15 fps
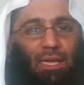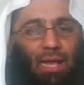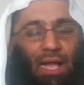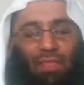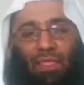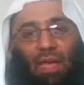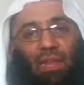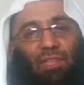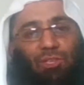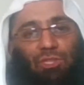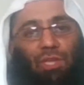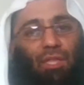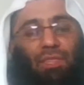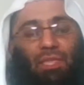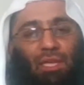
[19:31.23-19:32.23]
And that is
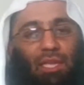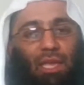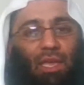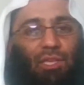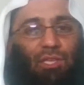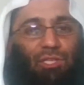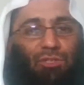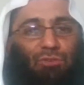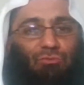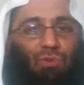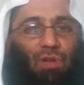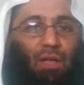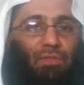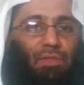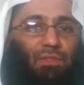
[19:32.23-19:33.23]
not the case.
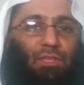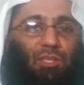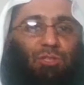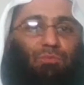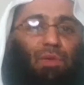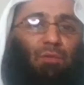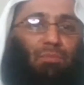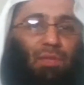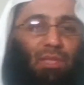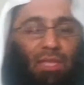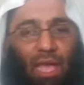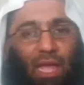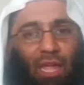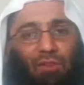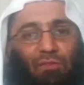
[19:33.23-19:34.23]
Rather, this may
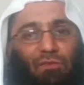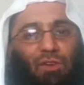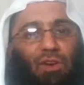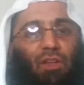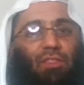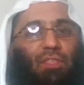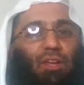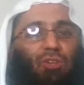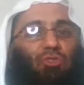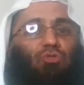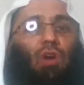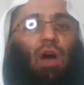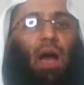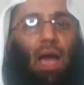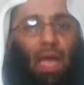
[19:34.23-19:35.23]
be a further
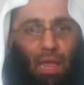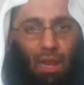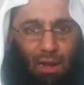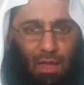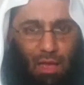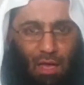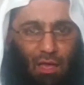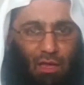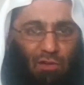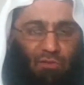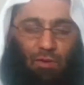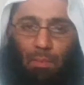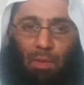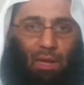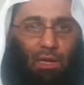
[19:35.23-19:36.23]
trial
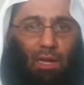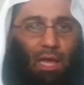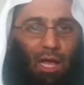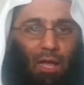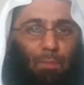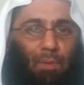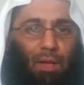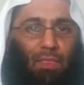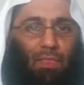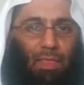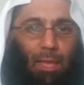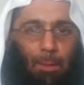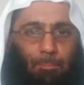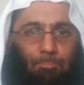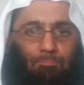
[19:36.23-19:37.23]
from Allah upon
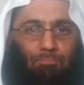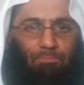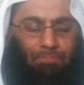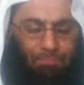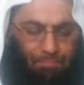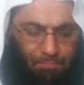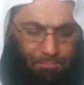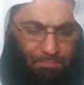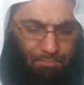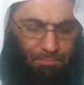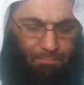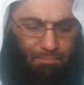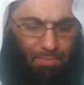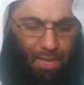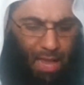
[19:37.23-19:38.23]
them,
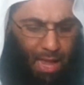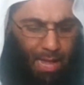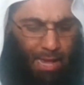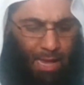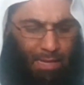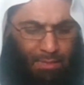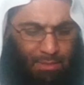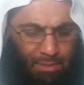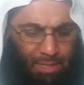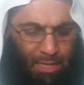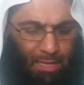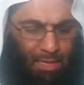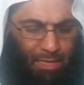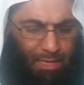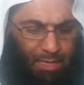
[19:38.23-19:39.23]
and
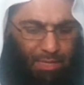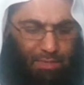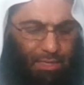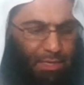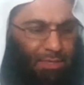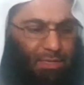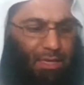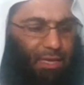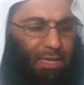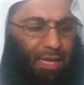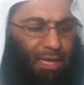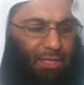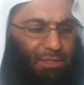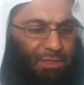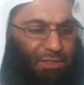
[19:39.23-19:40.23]
it
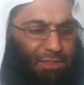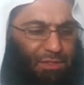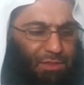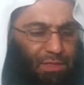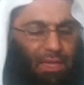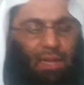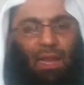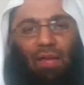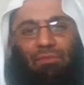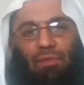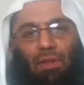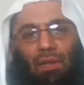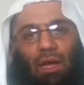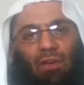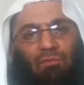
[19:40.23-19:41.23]
indicates the
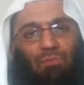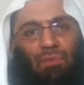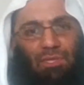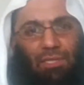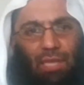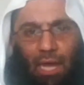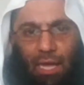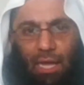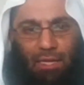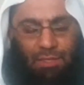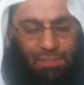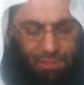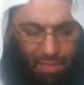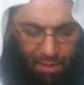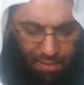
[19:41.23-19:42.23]
level of
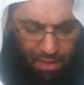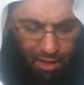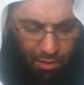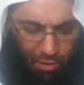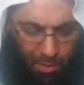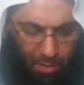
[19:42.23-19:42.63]
misguidance that they are